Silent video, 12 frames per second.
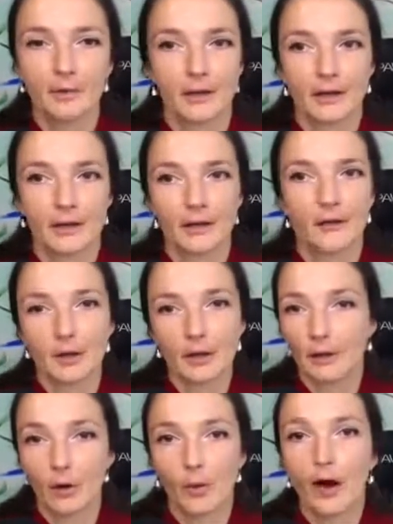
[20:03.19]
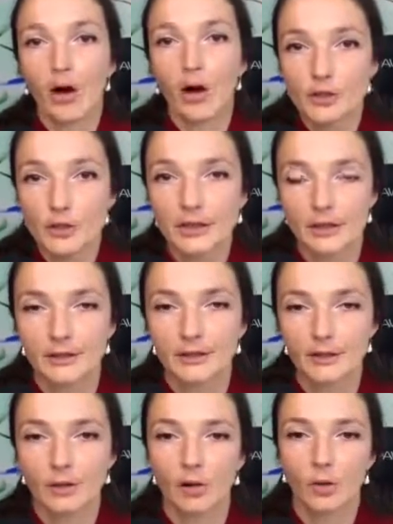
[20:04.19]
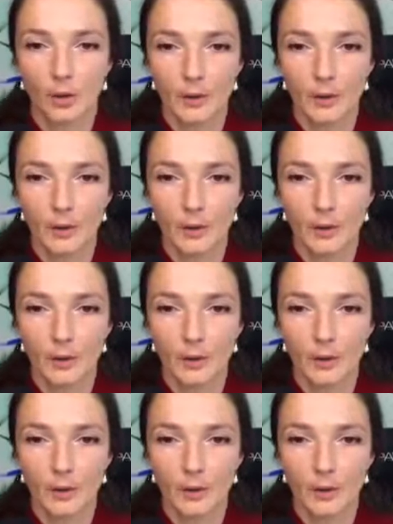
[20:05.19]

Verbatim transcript: where you know 100 years ago